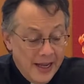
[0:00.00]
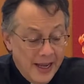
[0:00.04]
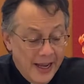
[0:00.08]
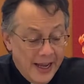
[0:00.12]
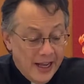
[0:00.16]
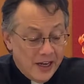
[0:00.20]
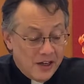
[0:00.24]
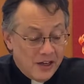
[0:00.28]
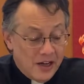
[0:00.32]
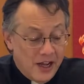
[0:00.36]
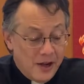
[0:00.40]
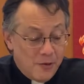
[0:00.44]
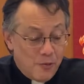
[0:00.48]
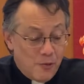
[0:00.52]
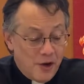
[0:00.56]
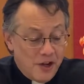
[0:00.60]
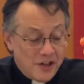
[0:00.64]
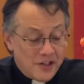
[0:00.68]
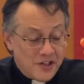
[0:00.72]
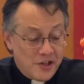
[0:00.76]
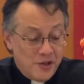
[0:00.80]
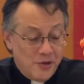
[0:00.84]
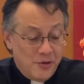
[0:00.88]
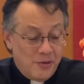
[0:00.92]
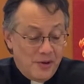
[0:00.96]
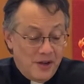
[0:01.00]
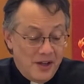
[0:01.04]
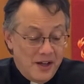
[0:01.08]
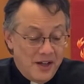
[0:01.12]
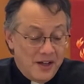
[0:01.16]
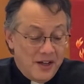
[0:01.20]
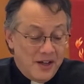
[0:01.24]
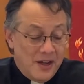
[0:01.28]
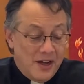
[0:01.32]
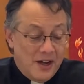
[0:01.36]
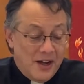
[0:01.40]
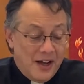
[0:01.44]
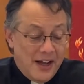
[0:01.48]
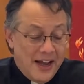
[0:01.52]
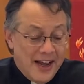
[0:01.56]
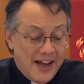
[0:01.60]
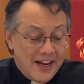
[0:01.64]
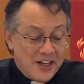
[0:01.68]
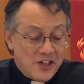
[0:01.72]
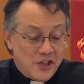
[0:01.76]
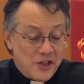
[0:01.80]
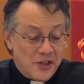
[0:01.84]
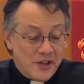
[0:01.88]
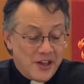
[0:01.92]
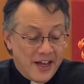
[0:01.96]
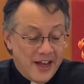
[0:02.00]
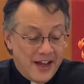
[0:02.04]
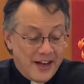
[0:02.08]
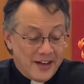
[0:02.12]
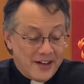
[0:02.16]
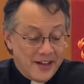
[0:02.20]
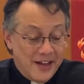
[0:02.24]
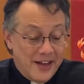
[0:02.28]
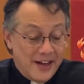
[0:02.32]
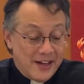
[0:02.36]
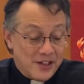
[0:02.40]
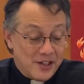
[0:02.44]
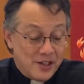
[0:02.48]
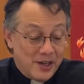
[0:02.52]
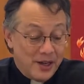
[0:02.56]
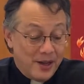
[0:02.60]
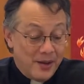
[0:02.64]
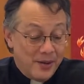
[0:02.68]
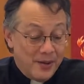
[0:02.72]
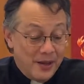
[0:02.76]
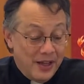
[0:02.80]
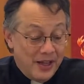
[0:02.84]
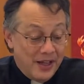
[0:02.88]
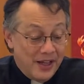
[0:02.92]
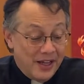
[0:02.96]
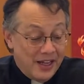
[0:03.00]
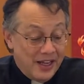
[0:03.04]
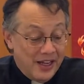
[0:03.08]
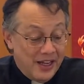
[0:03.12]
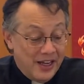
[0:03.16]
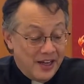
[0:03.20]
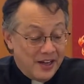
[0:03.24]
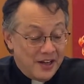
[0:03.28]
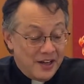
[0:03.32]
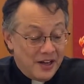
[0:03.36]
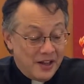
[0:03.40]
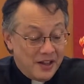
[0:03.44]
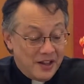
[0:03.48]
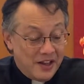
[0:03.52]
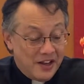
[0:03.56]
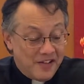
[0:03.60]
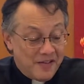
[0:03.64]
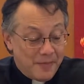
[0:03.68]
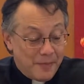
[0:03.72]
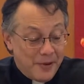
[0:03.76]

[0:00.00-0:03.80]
And I want to add to that, in this